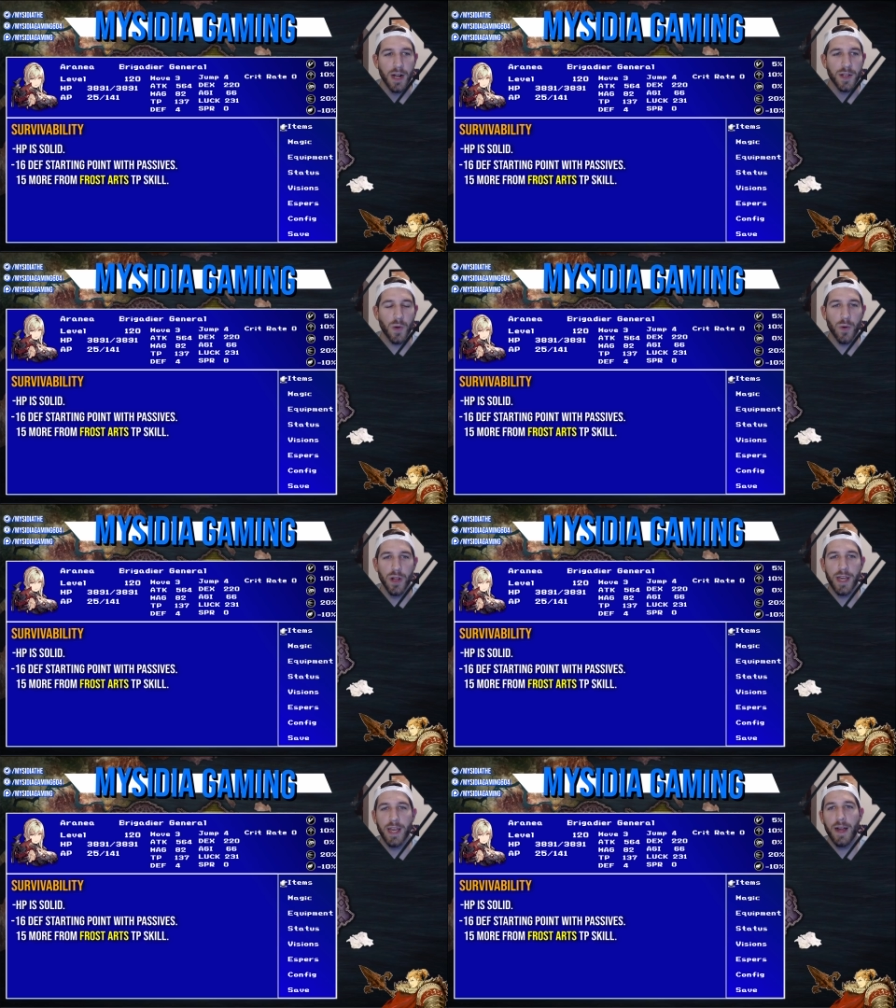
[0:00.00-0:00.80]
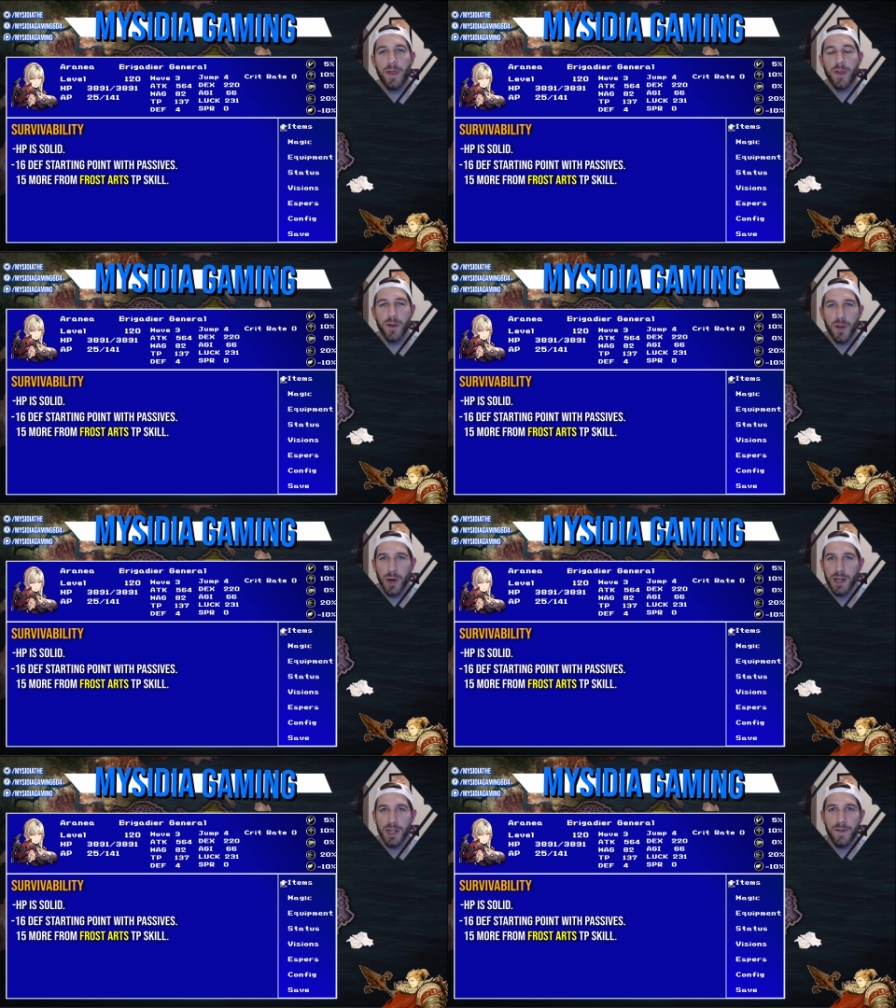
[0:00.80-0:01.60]
So we're looking at
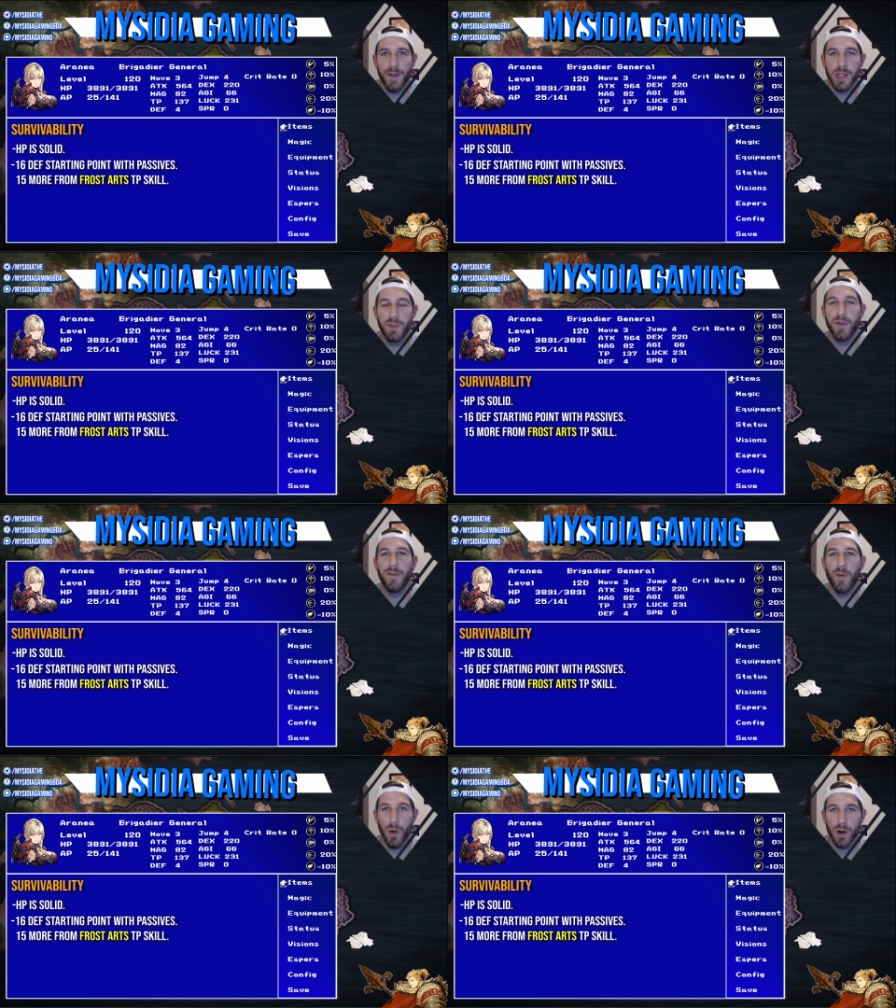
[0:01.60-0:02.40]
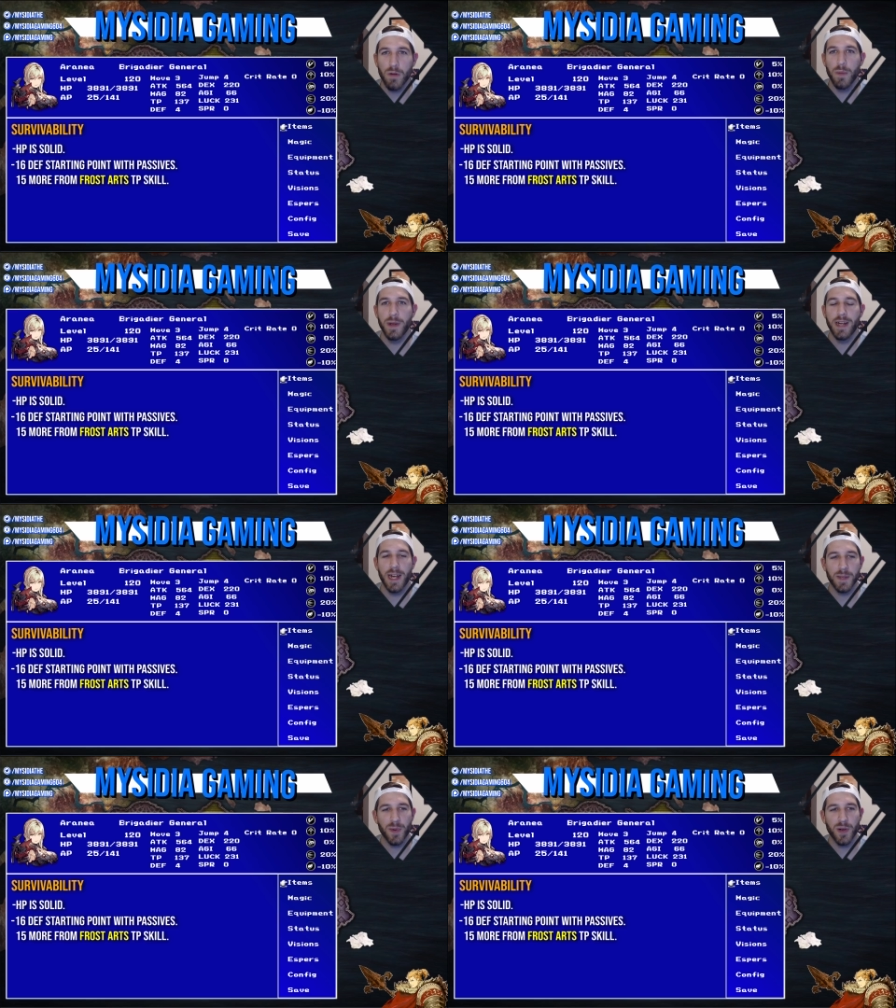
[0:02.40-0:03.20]
31 defense before equipment and
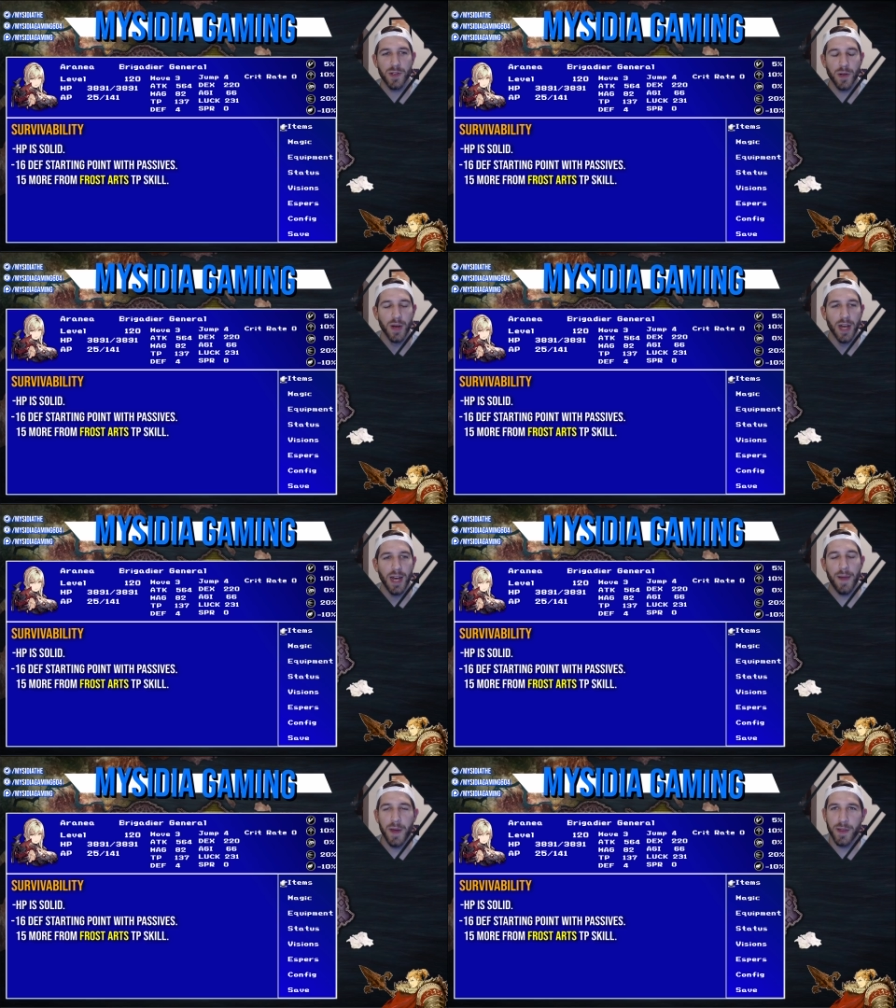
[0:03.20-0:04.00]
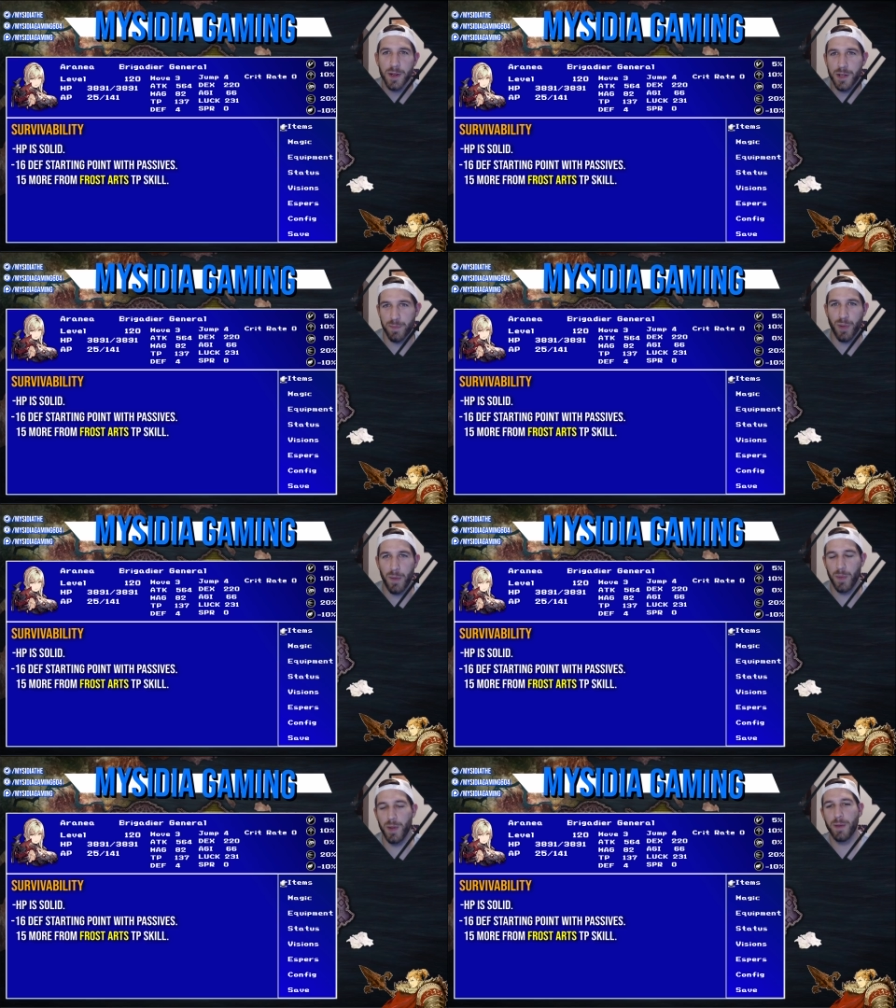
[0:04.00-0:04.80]
espers. So I think there's
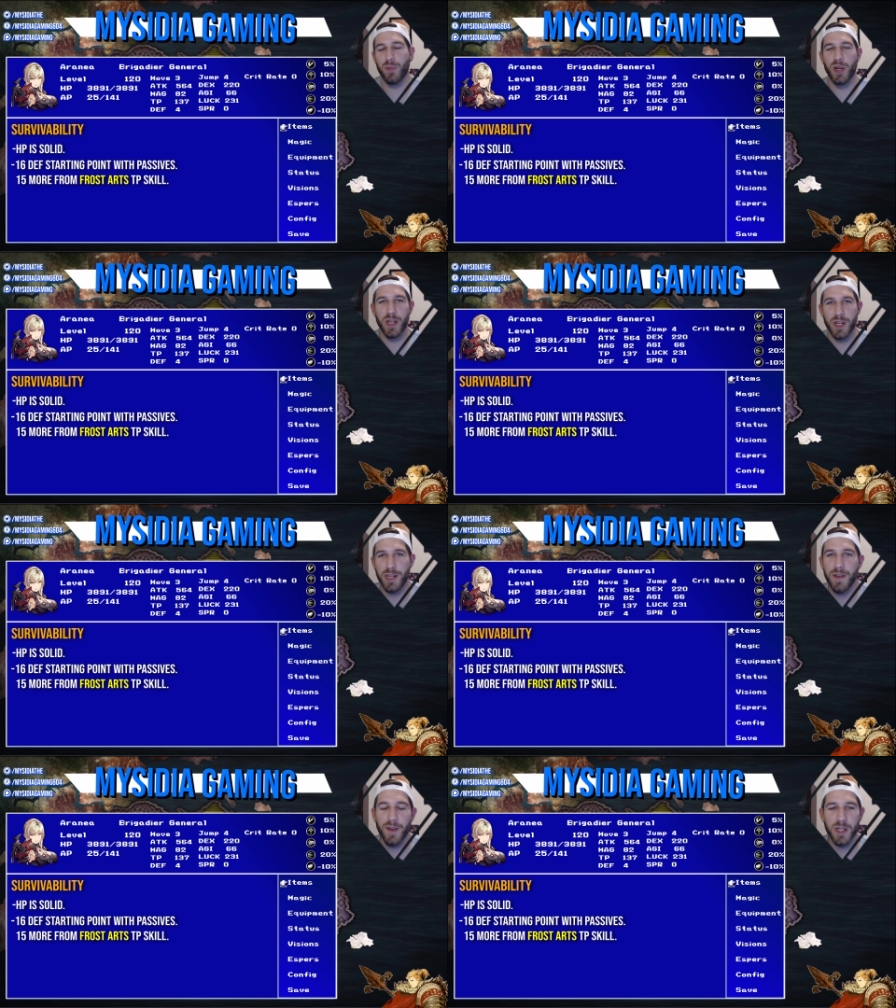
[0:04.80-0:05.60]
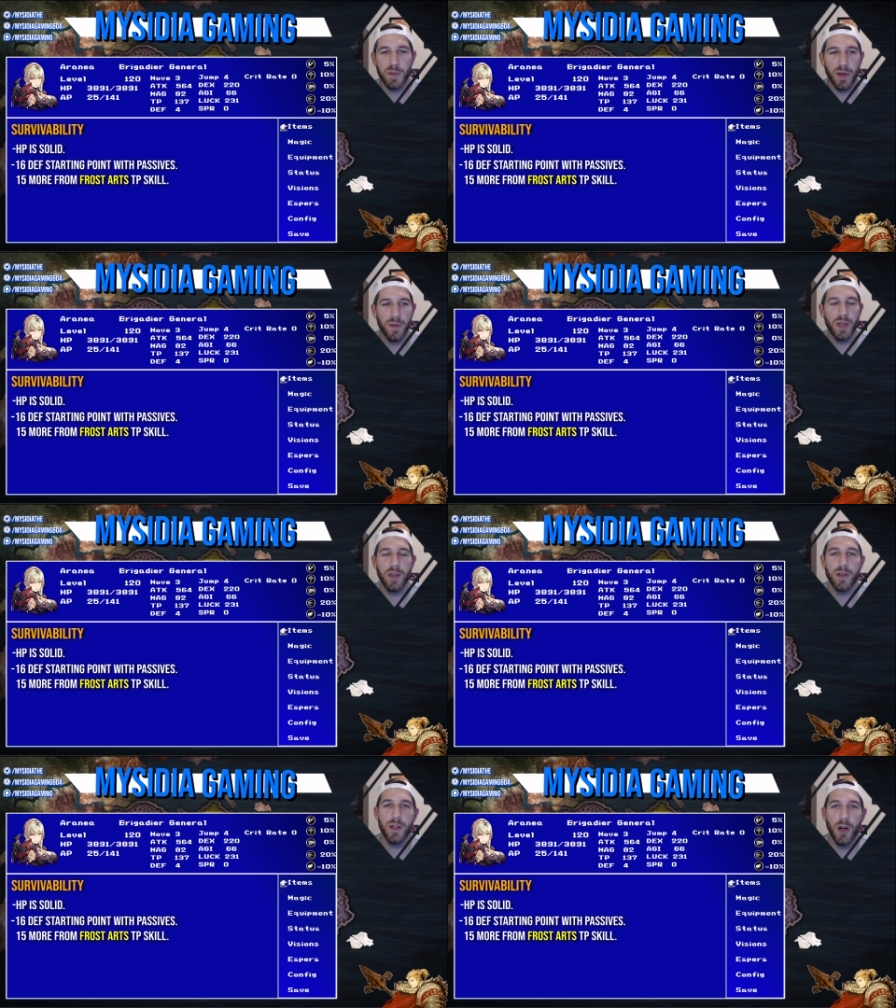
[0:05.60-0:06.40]
probably a pretty good defense build that
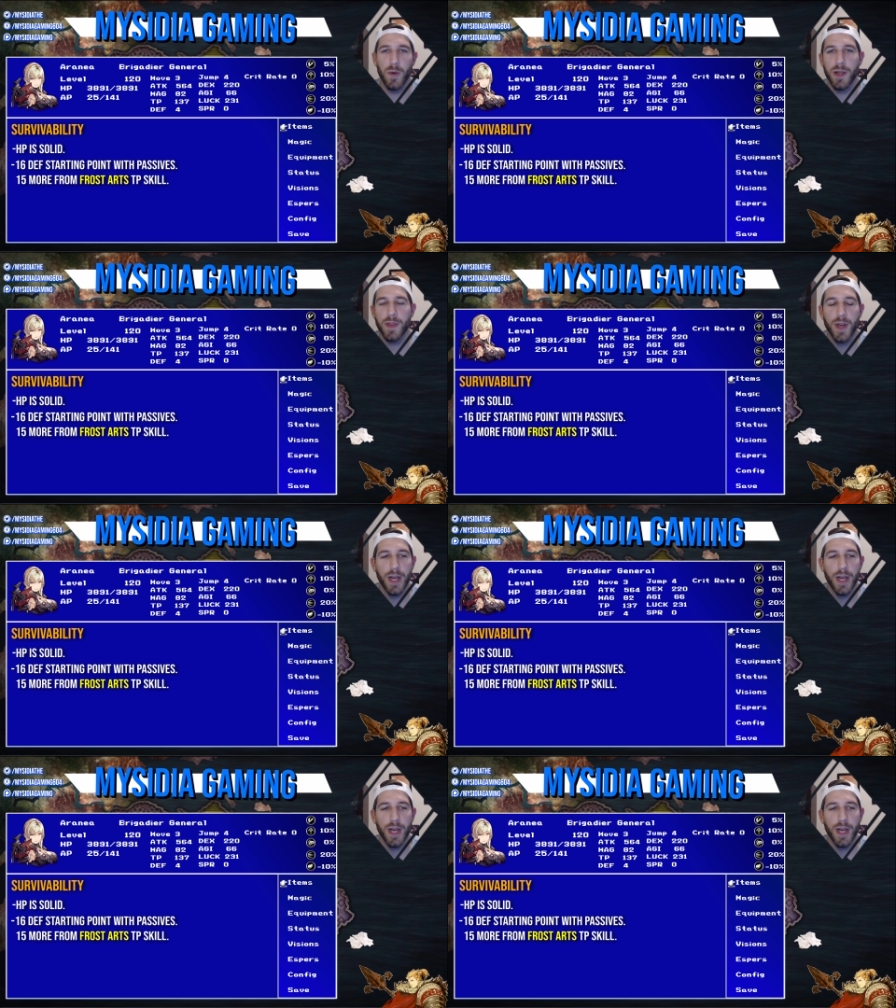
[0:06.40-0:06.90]
you could go with.